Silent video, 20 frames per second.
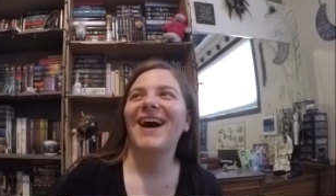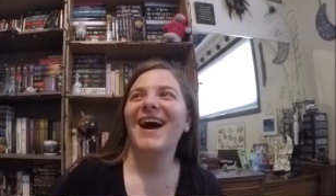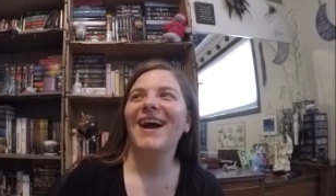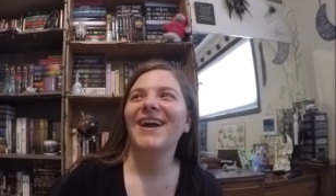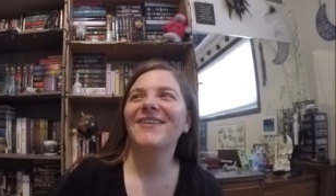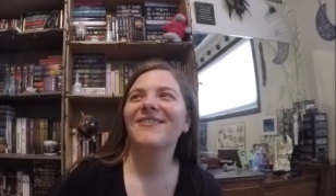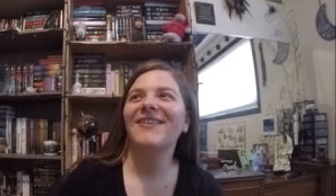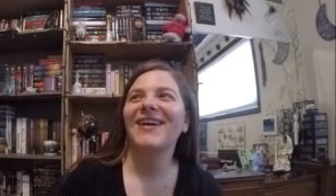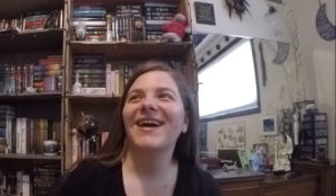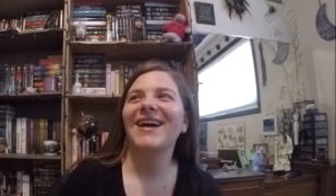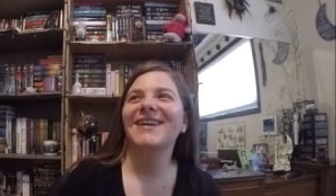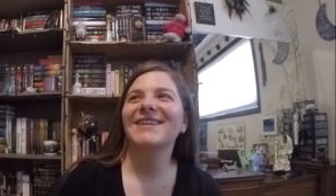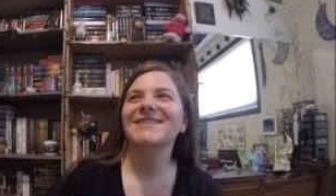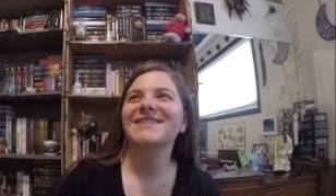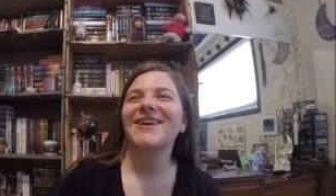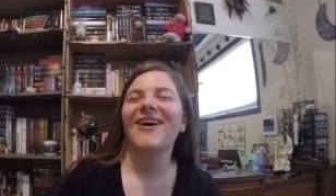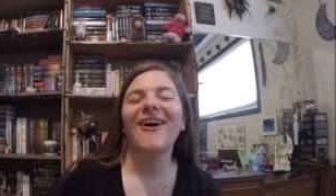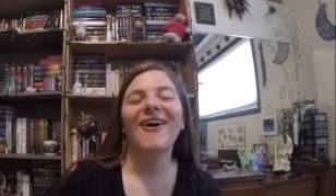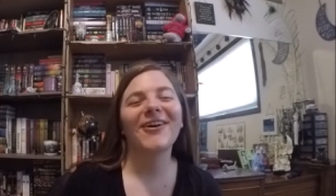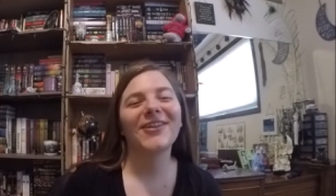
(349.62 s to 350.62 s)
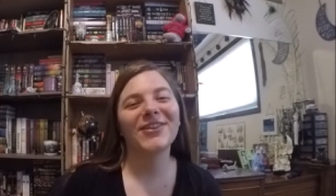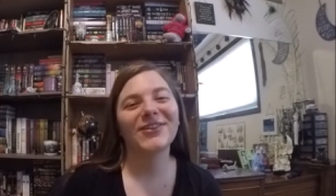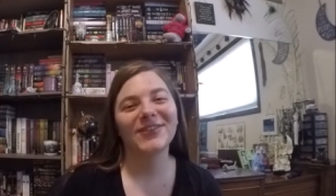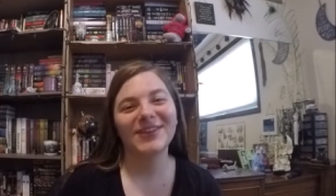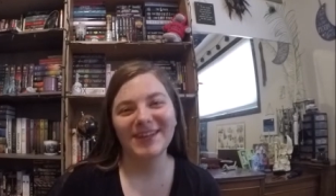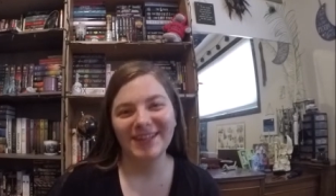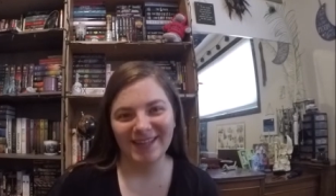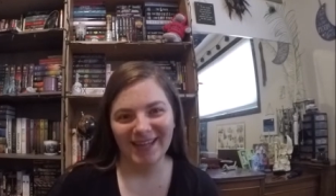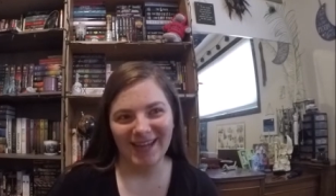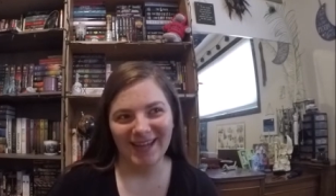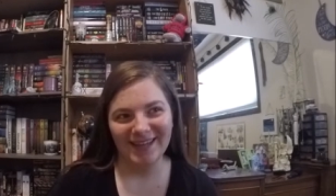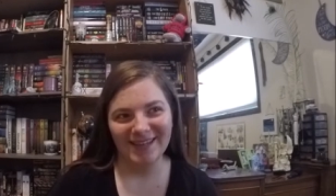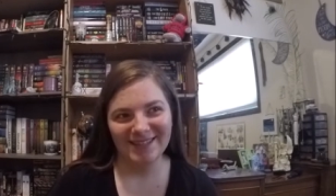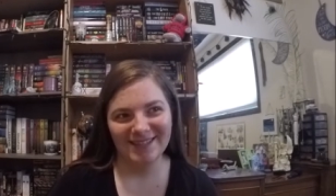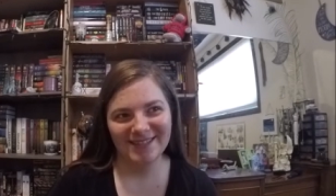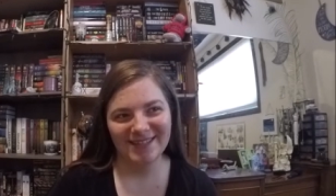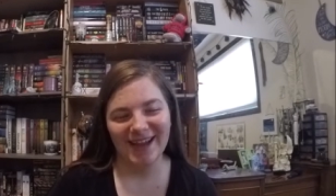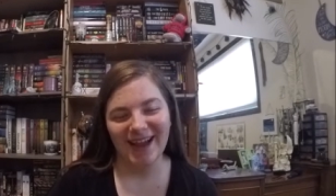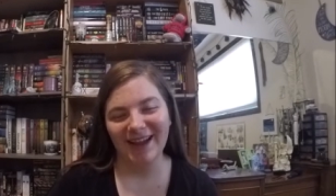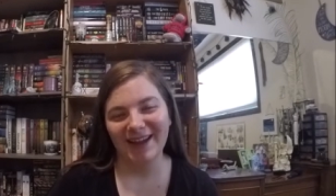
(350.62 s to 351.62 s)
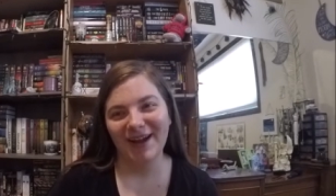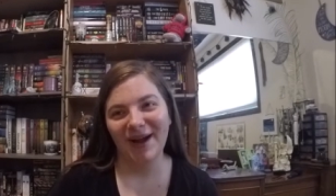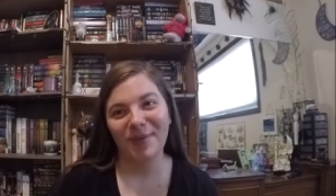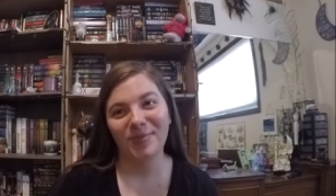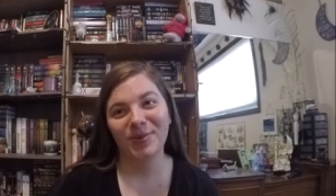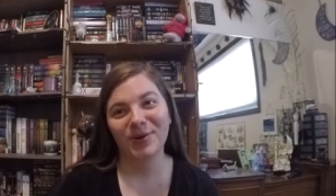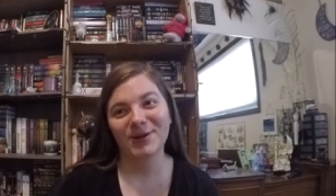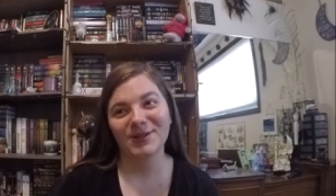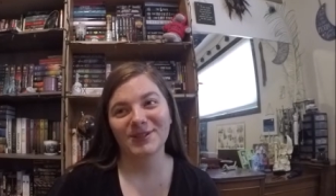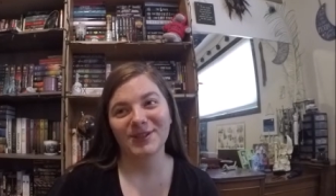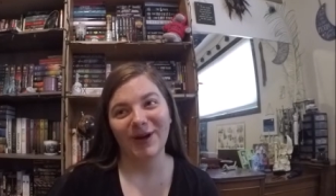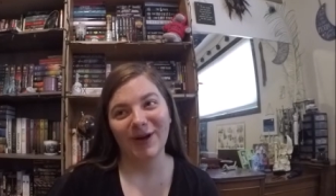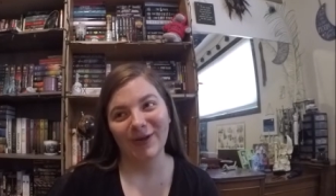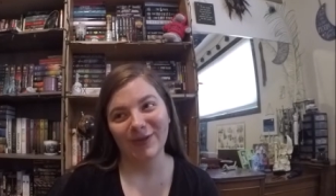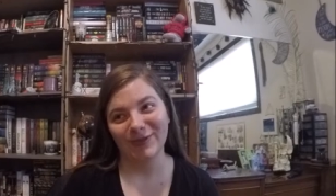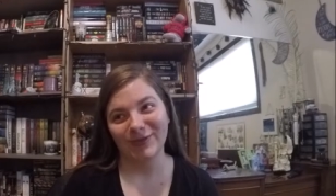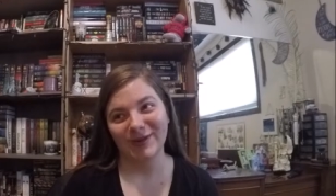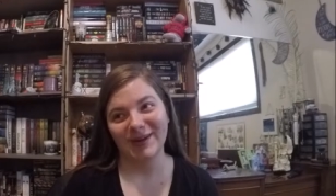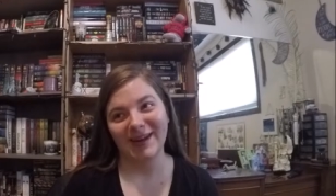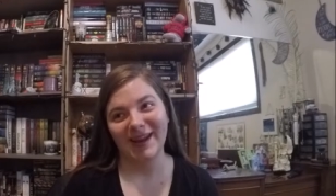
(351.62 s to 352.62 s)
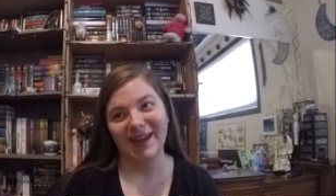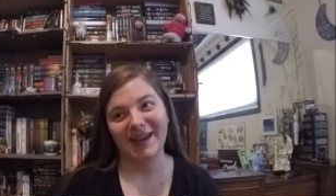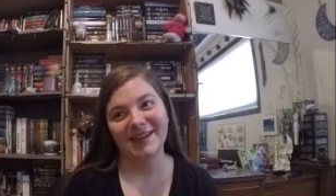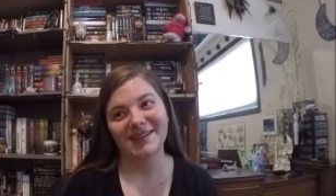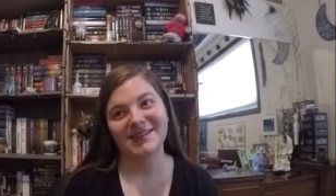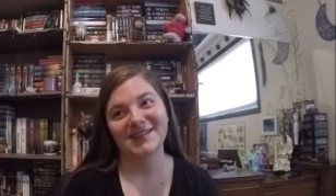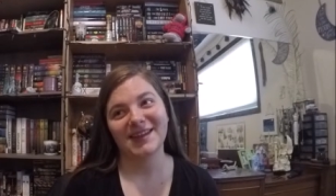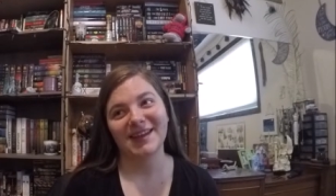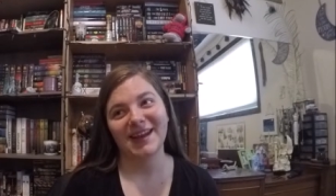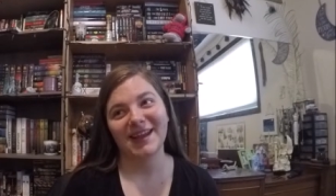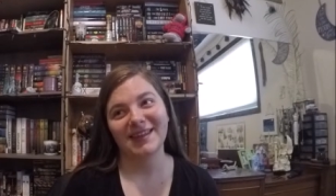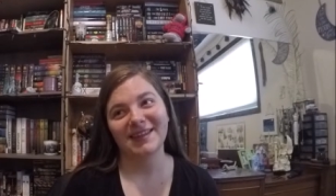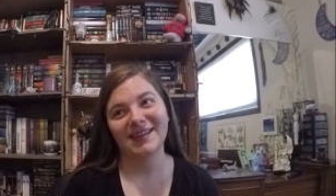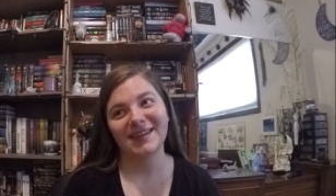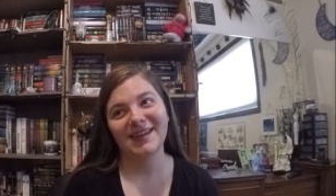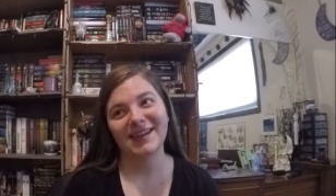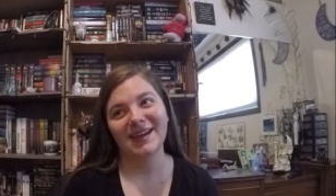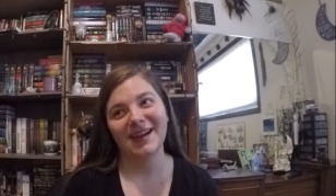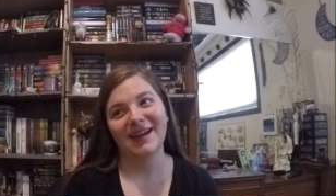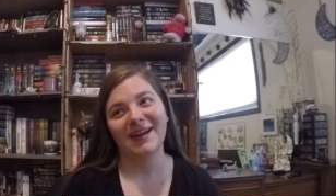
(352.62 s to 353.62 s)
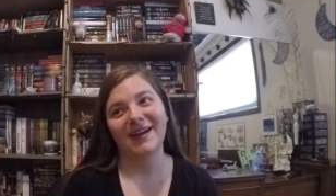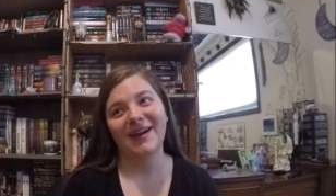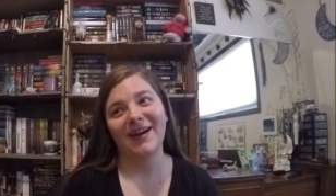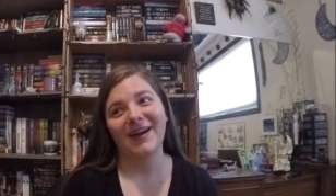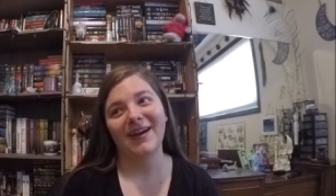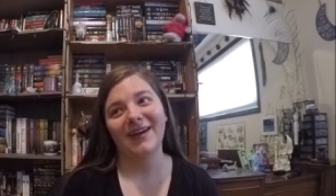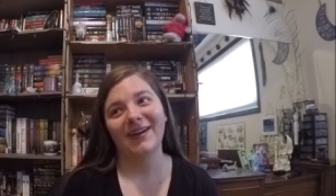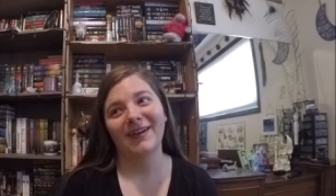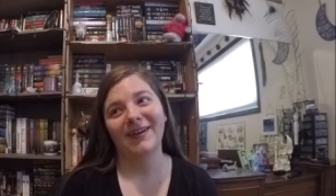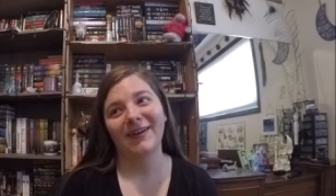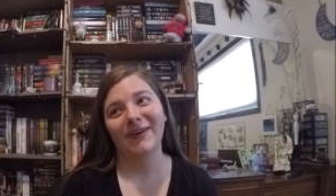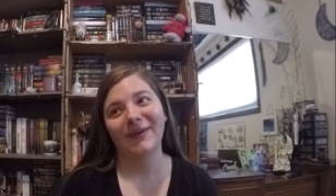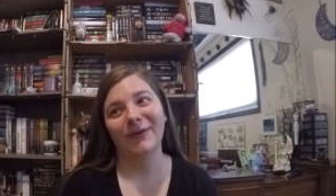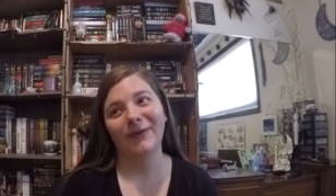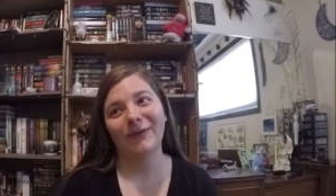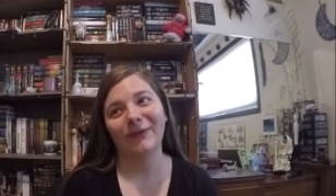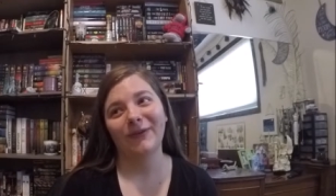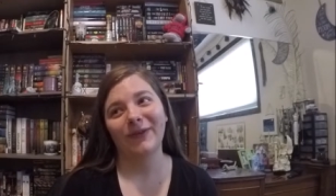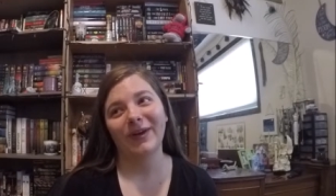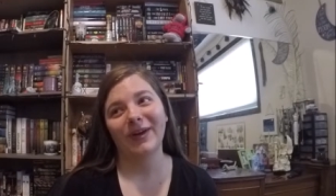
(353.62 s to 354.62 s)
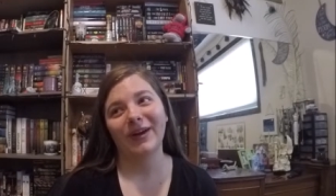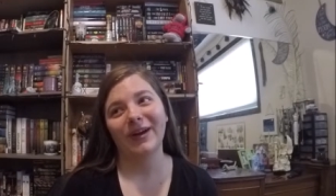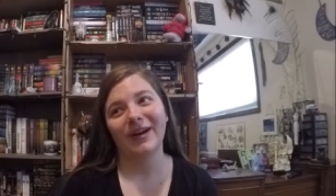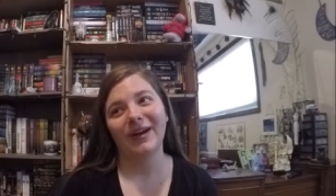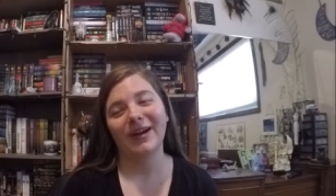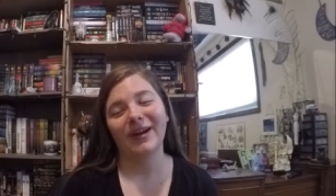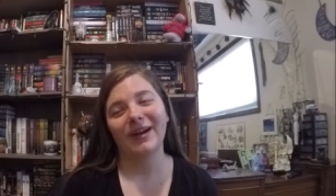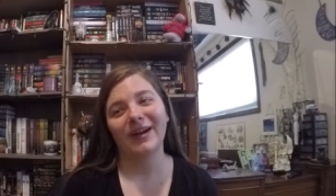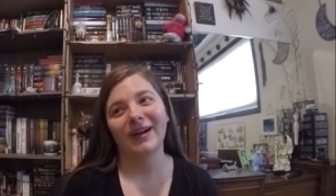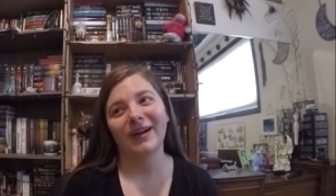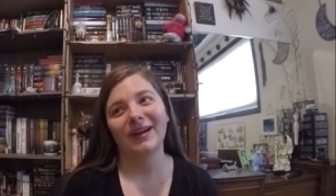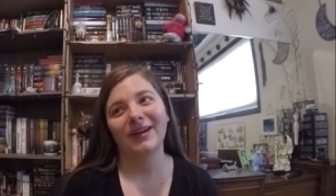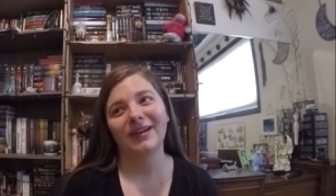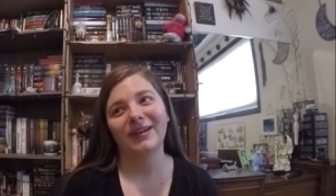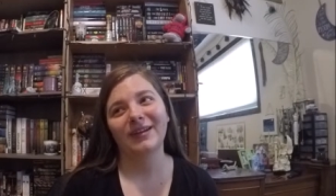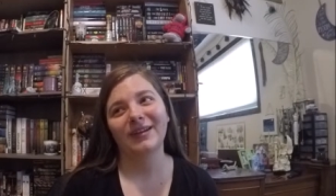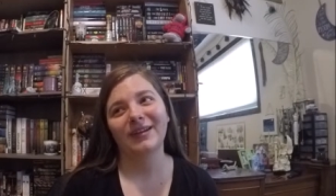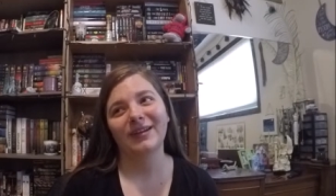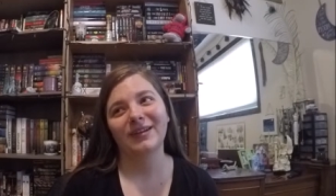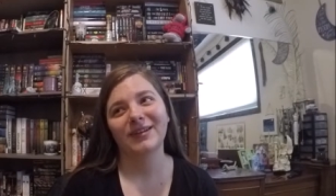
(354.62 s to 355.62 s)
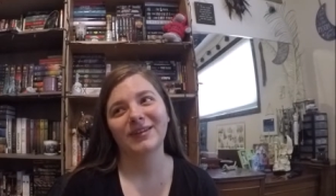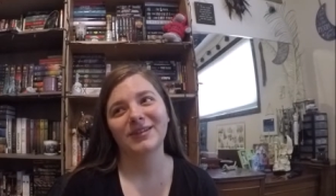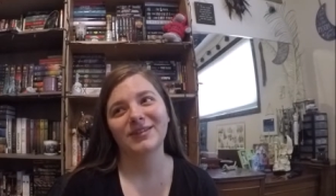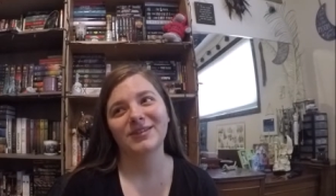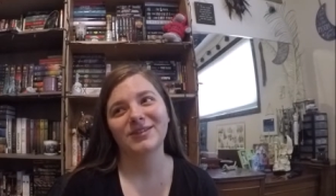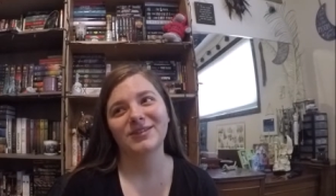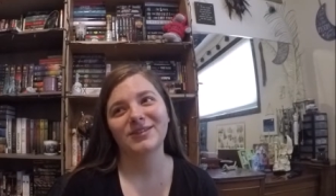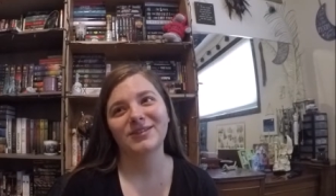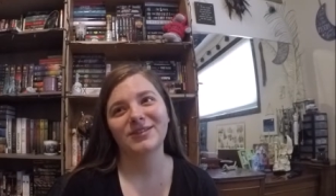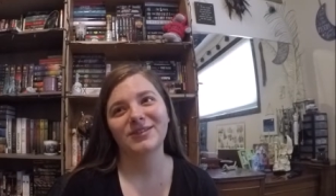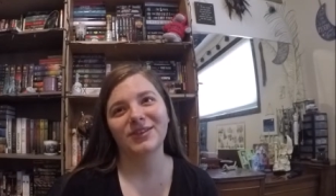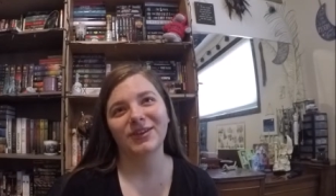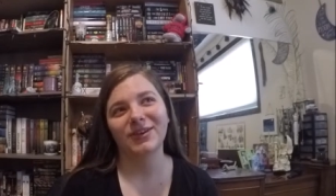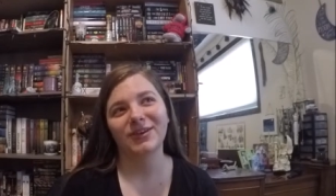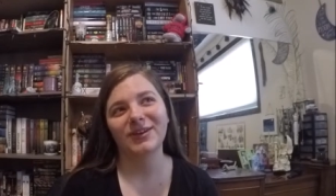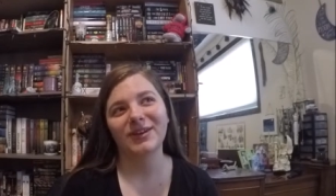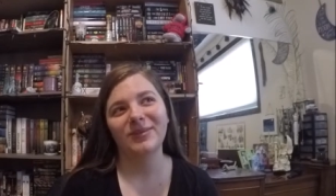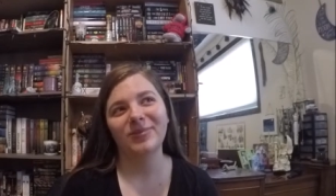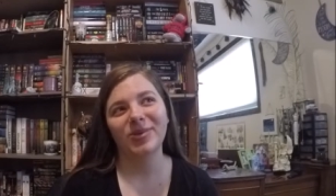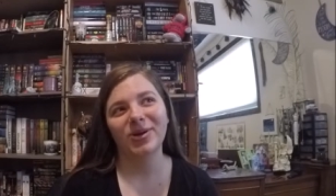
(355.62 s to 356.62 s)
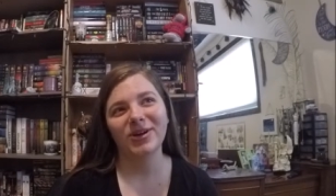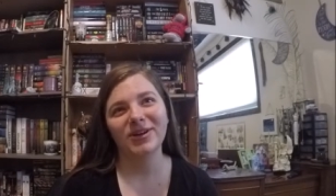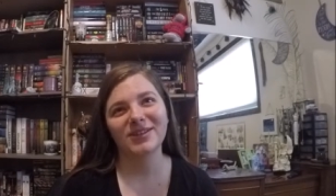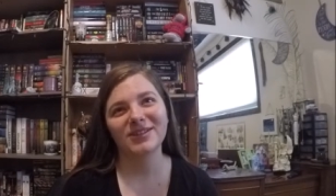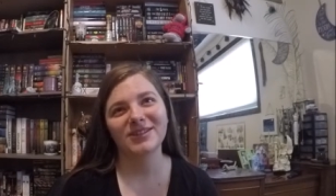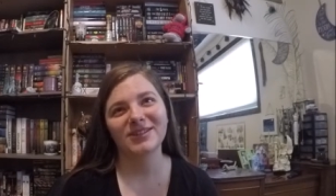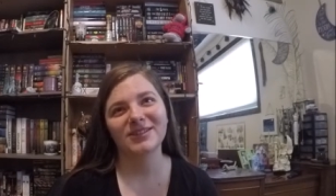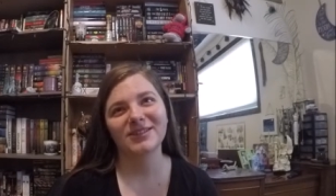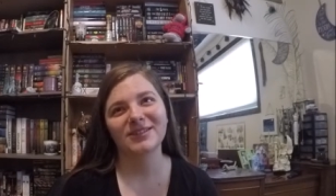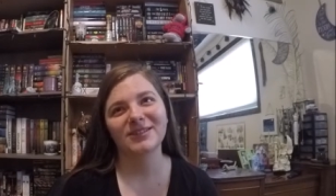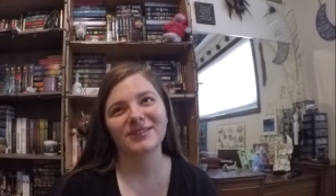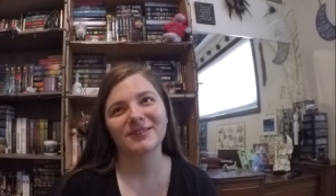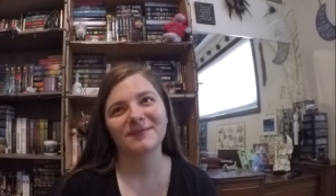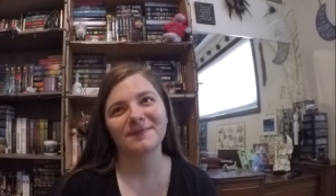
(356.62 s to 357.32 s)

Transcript: I went all three days. I got books all three days, and I think I got over 30 books.